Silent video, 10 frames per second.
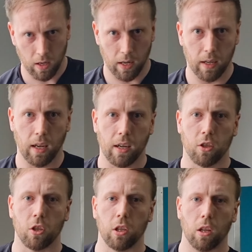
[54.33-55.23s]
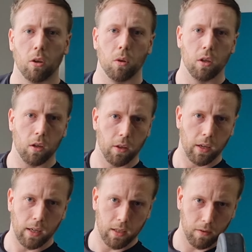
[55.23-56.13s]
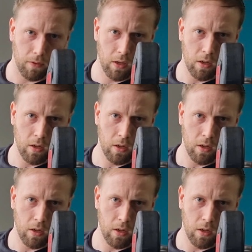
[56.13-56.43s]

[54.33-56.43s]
Again, nice and slow on the negative.